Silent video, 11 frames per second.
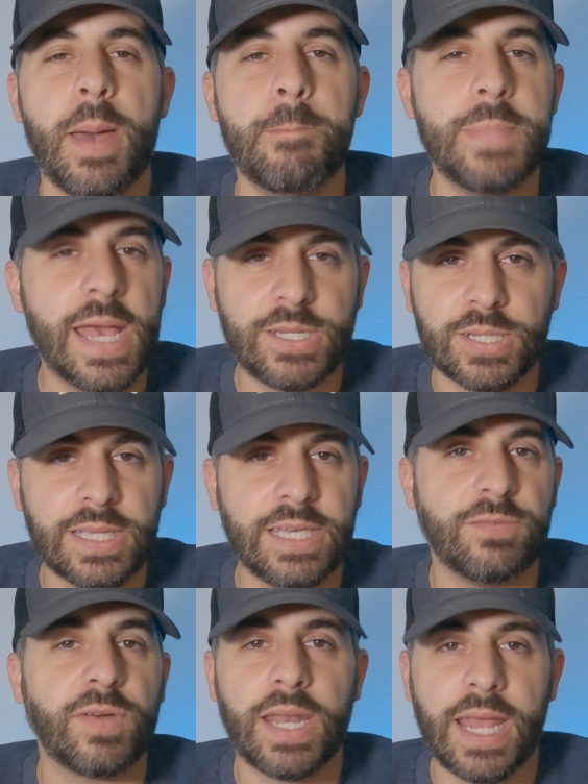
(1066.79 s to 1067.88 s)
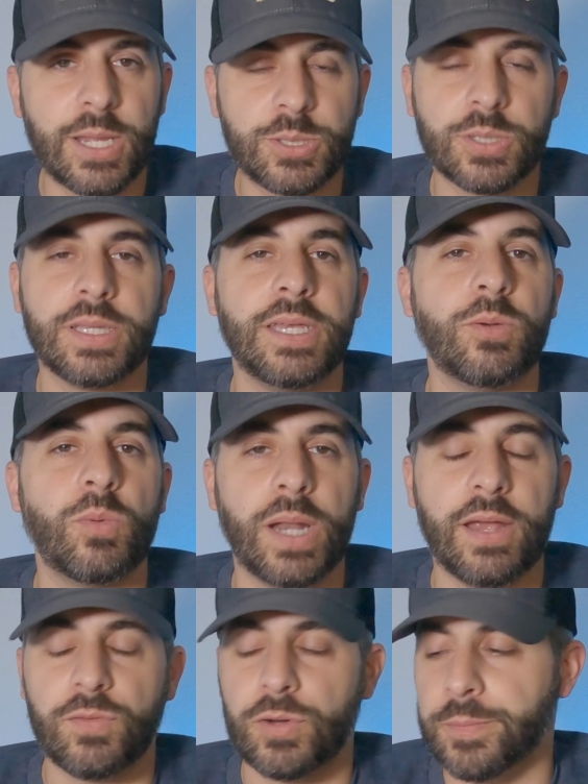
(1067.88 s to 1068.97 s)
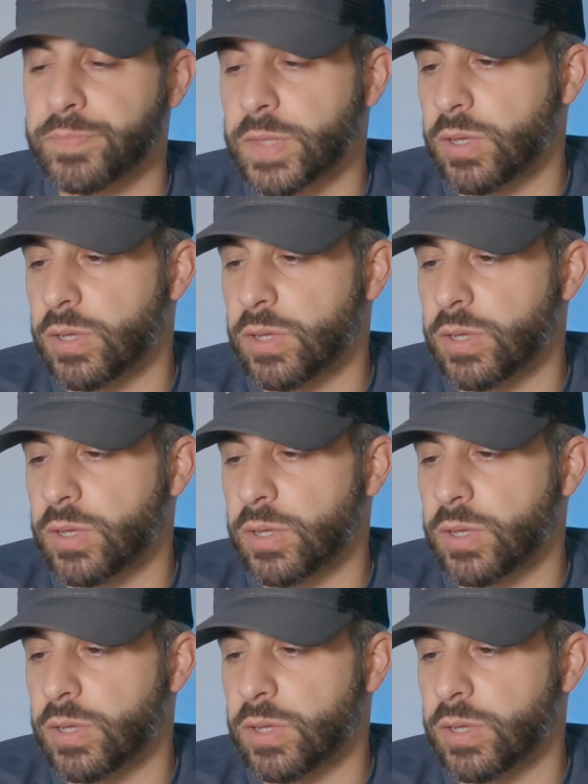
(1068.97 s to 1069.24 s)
mentally, financially, whatever,